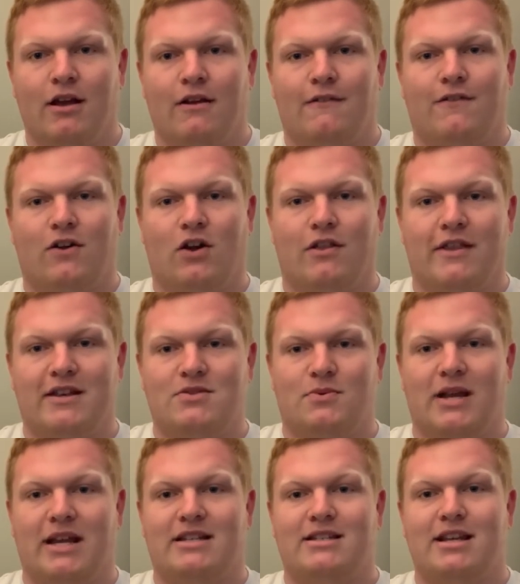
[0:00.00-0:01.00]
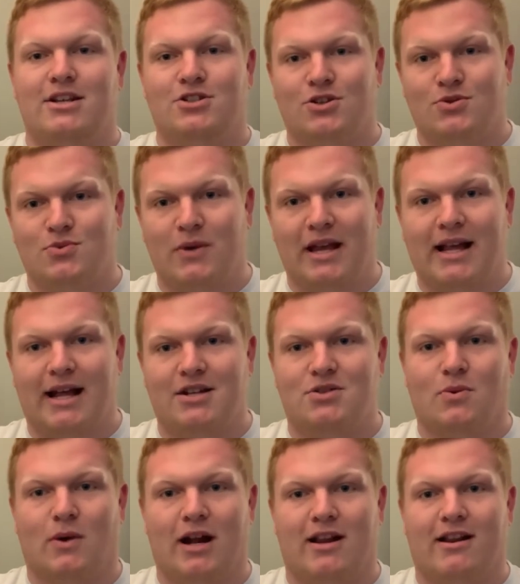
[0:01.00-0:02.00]
For this week's Teachers Week, I
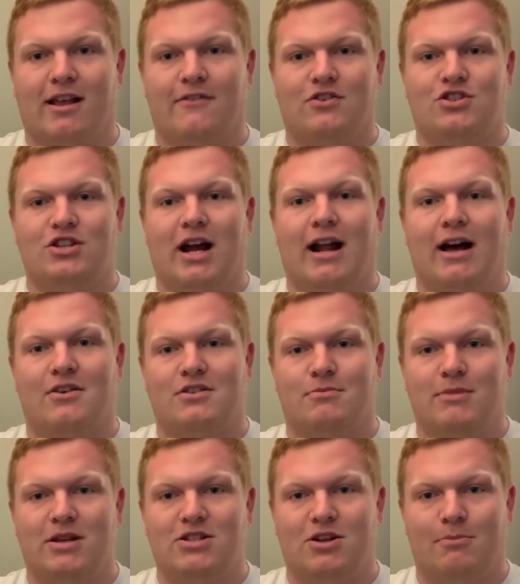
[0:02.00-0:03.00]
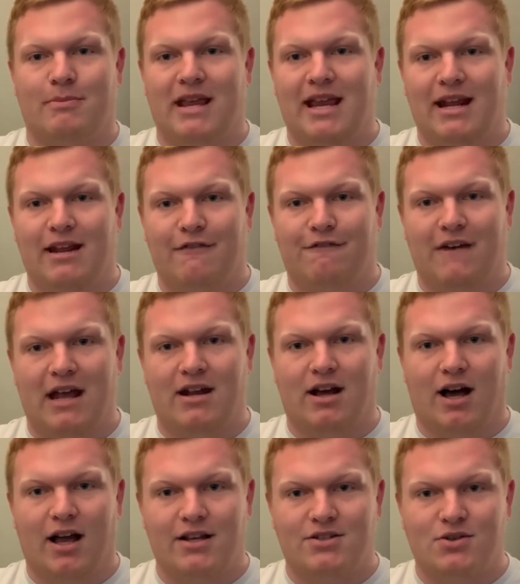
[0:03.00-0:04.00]
just wanted to give a shout out to Mr. Mead at Fenton
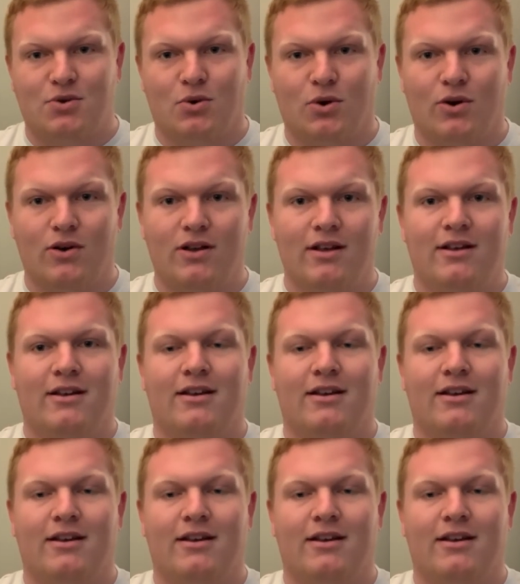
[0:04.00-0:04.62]
High School.